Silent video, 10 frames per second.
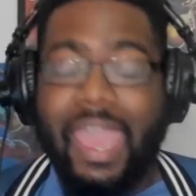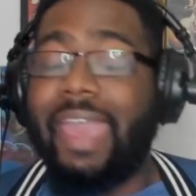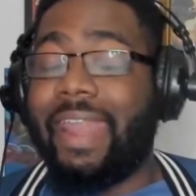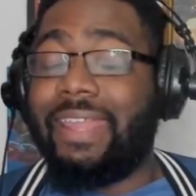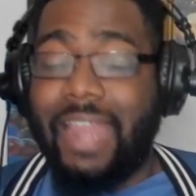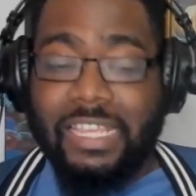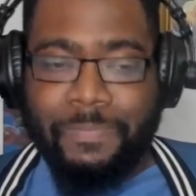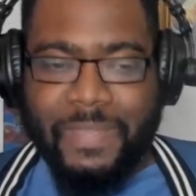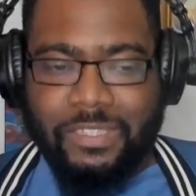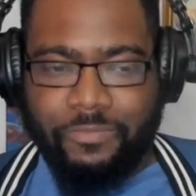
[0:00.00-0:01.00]
and a nice
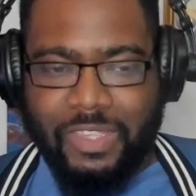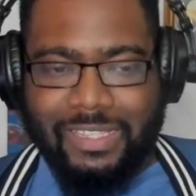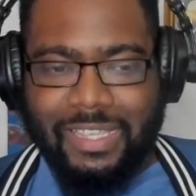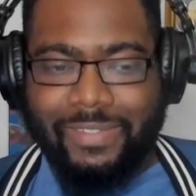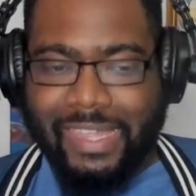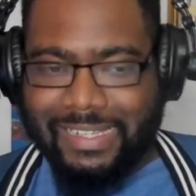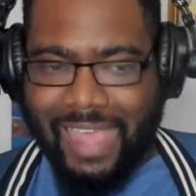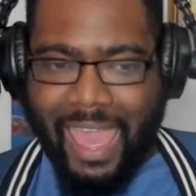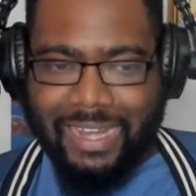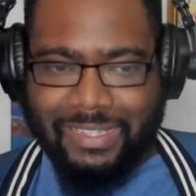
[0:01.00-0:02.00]
piece of detail that is
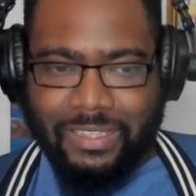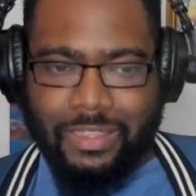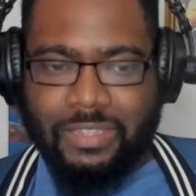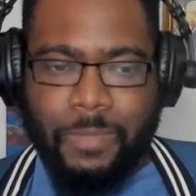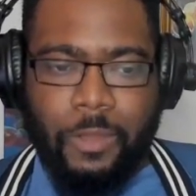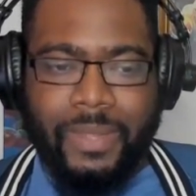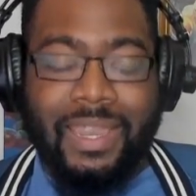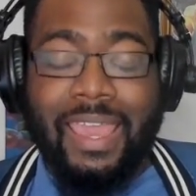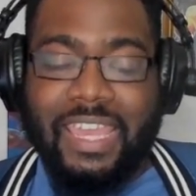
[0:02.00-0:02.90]
added to this moment